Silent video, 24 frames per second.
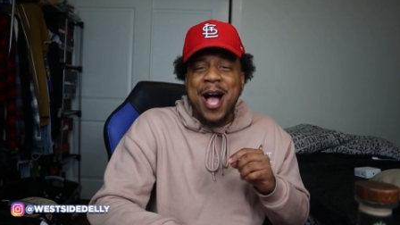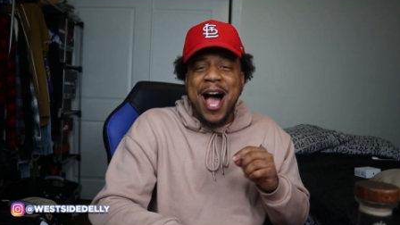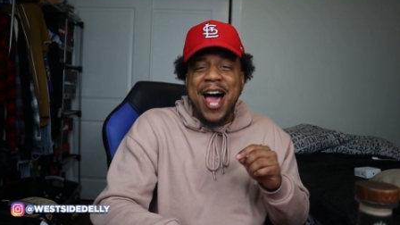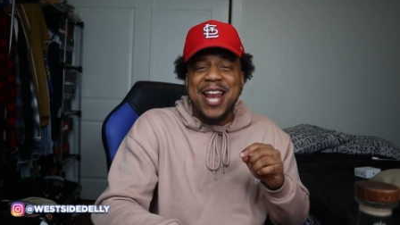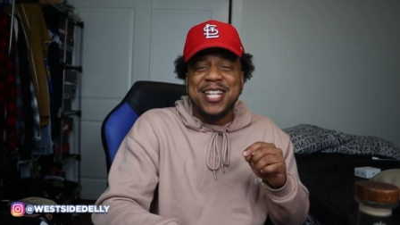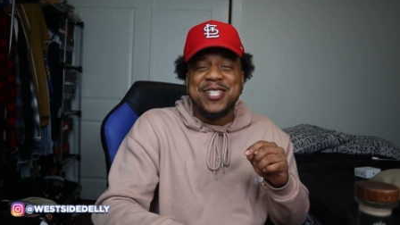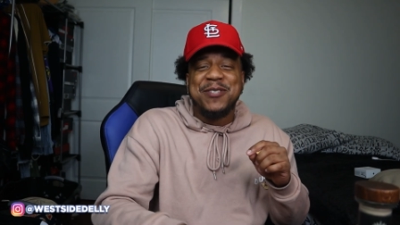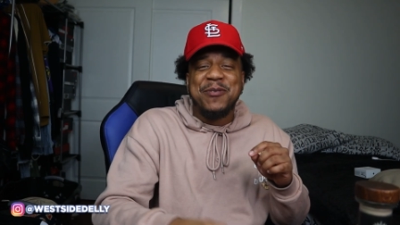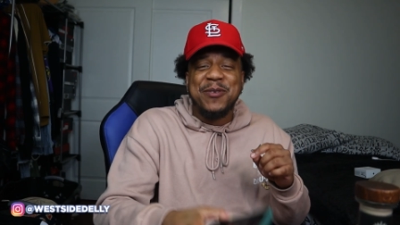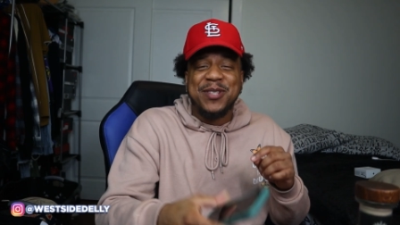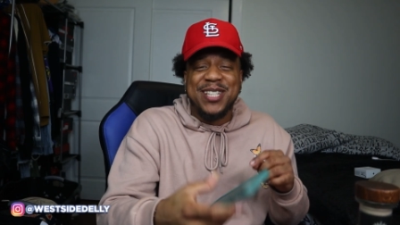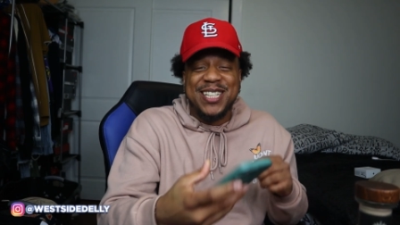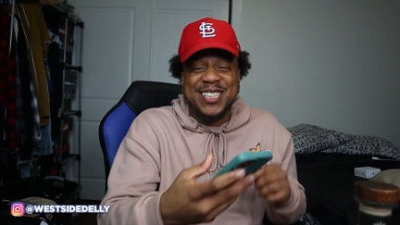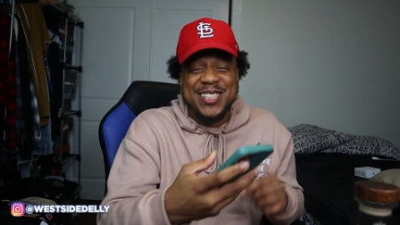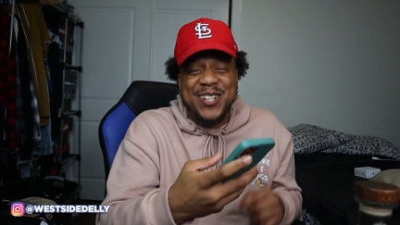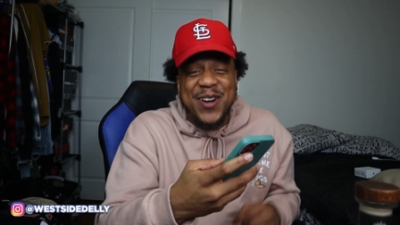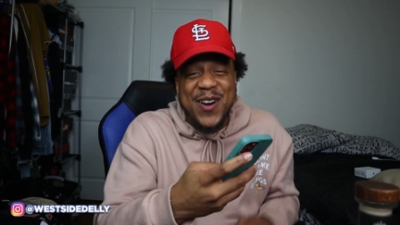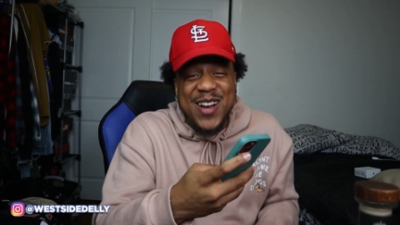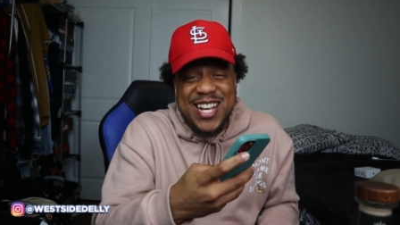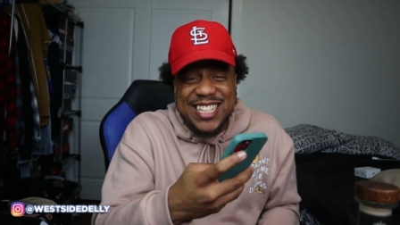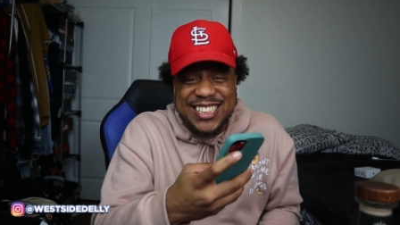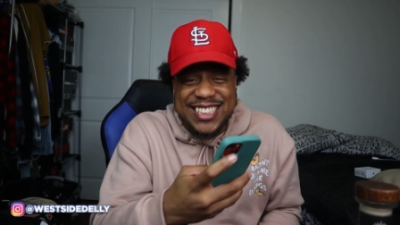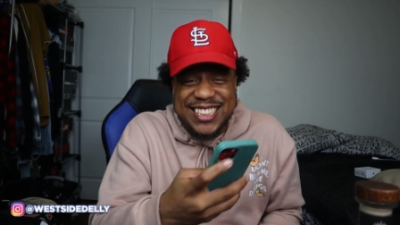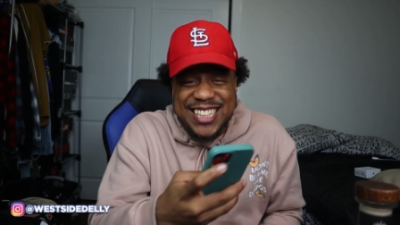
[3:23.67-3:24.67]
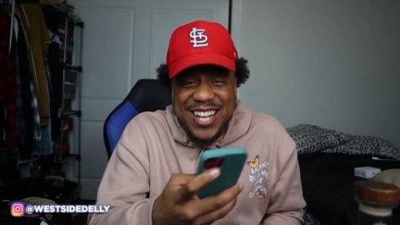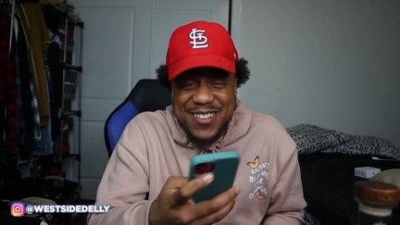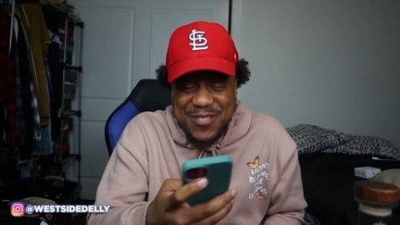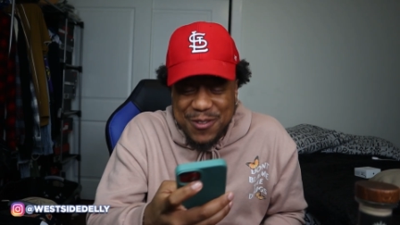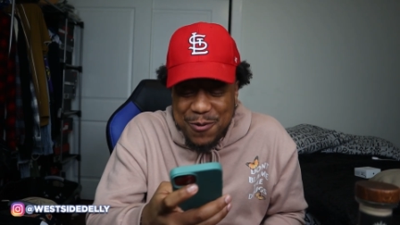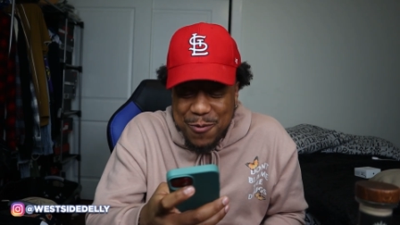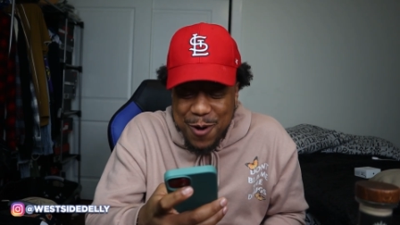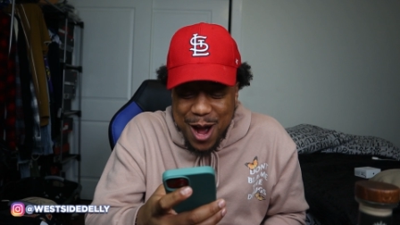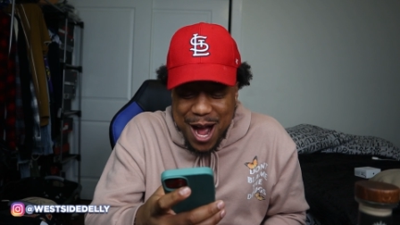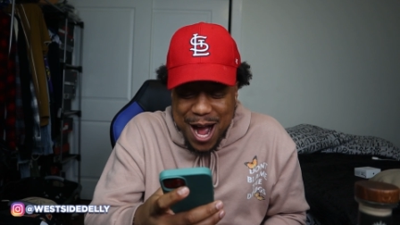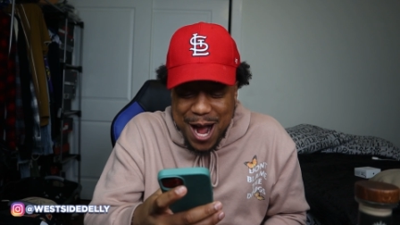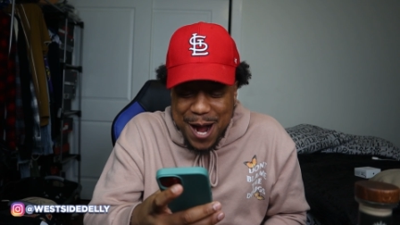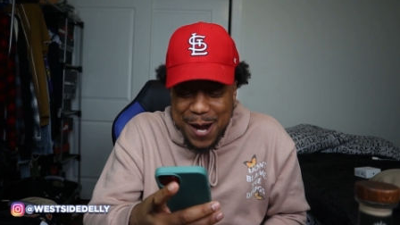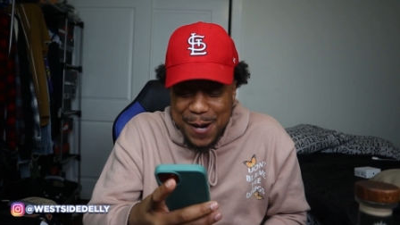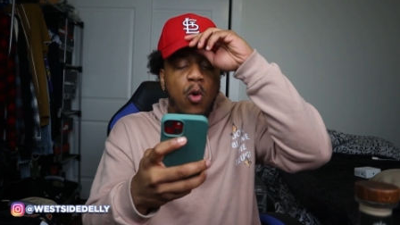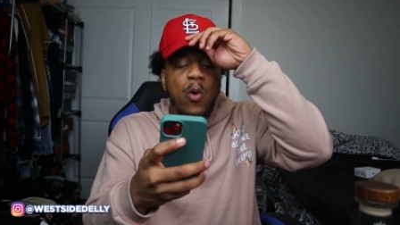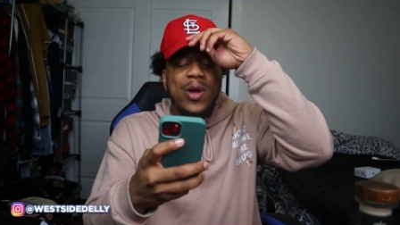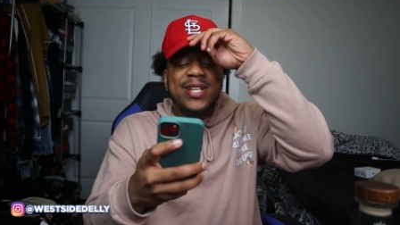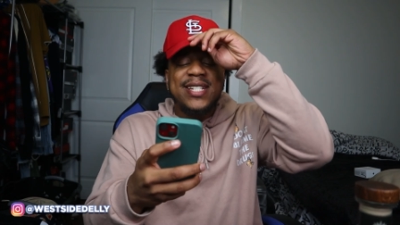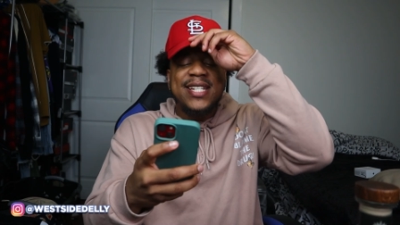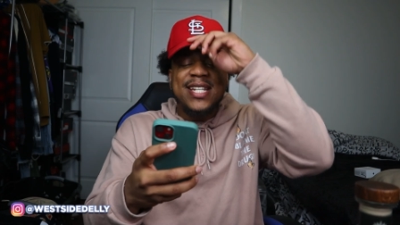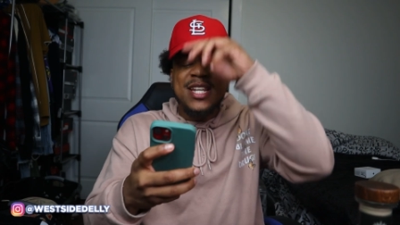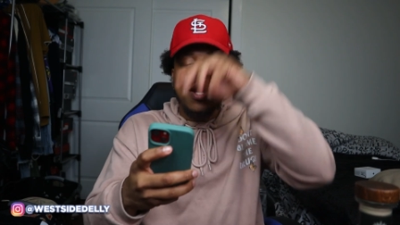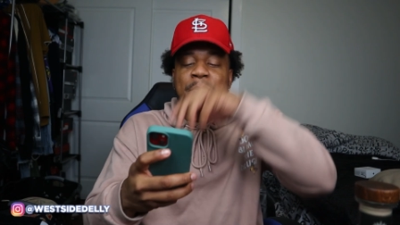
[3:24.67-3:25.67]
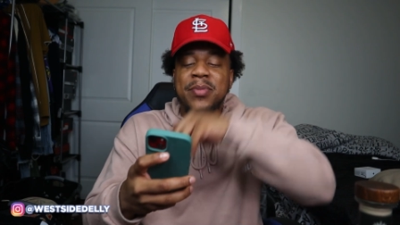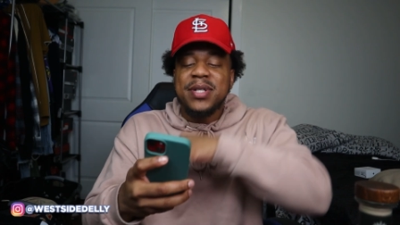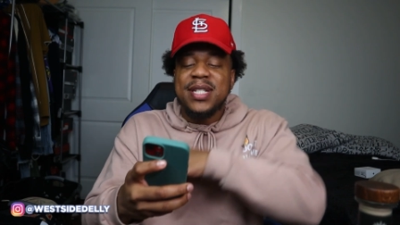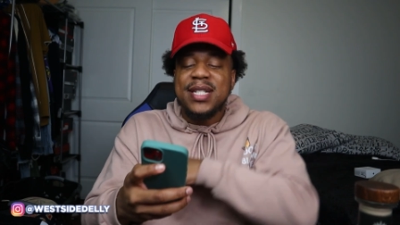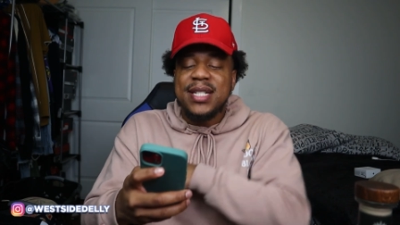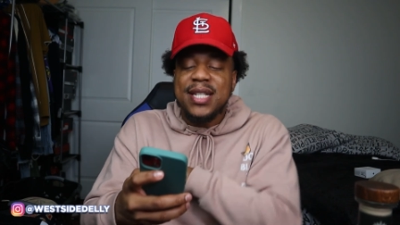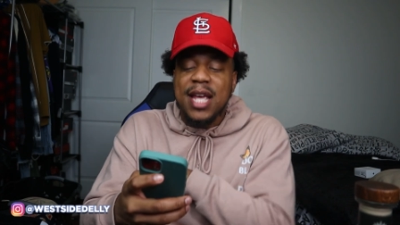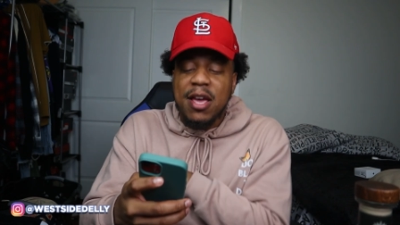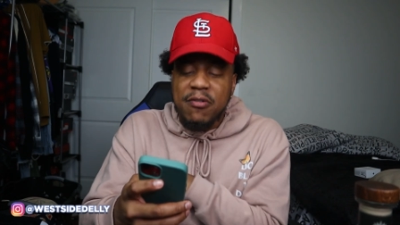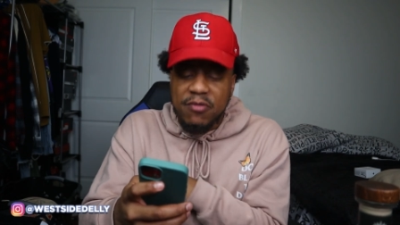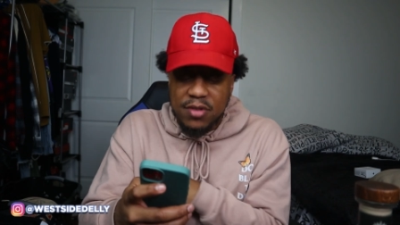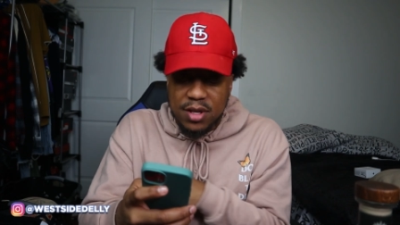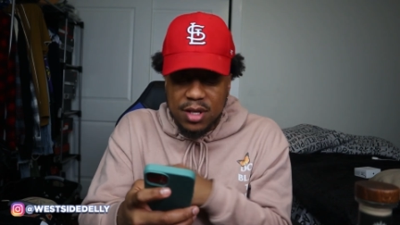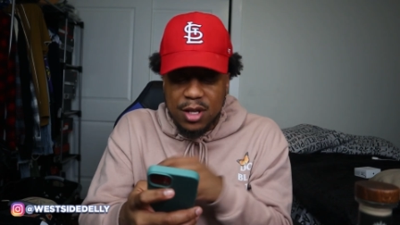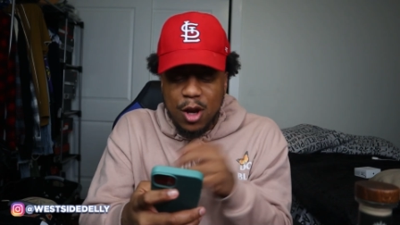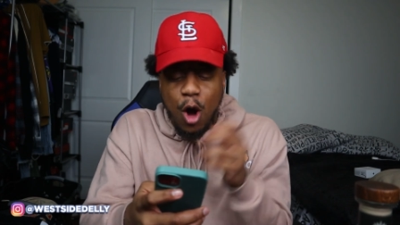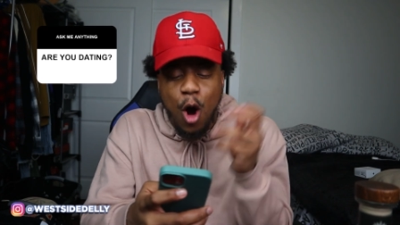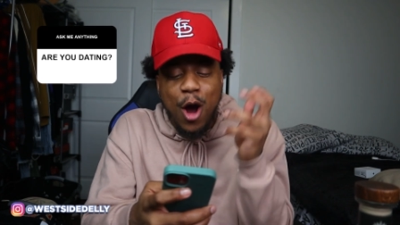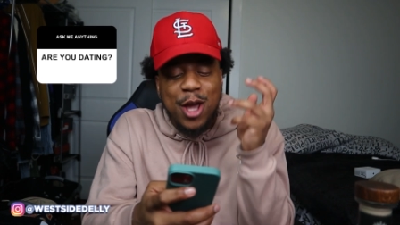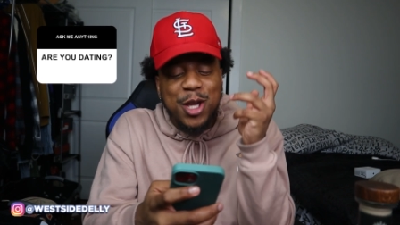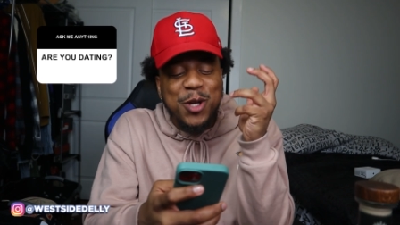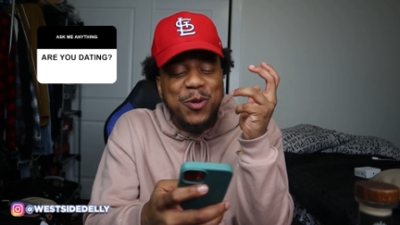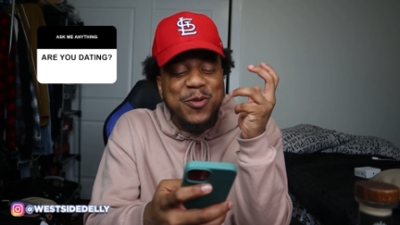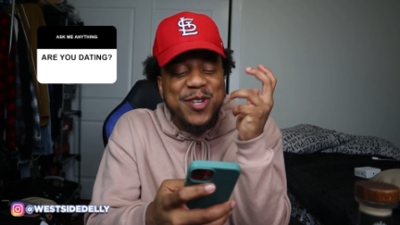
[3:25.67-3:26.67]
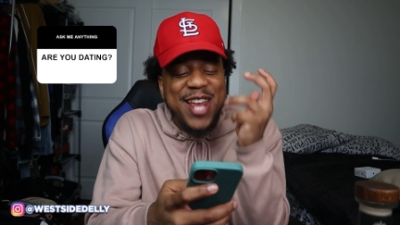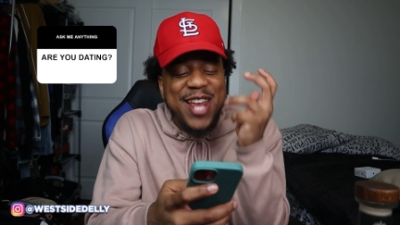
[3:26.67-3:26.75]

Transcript: honest with these questions after a while. Question number seven, are you